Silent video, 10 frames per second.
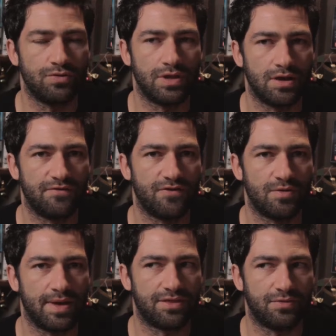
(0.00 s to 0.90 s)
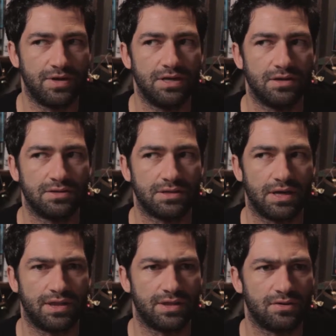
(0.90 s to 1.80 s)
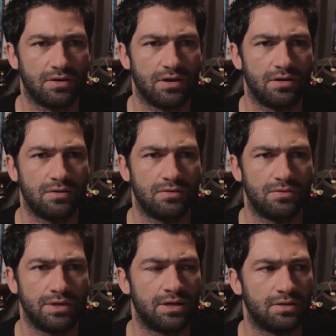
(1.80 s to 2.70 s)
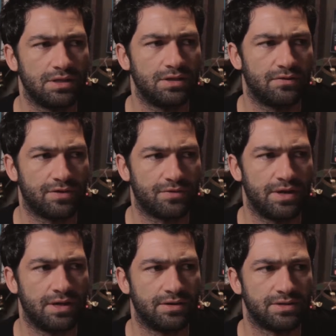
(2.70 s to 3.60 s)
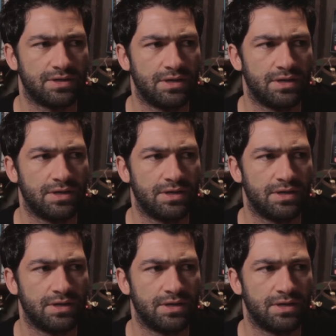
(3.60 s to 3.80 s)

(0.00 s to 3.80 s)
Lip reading: We were there for about 3 years. A little over 3 years.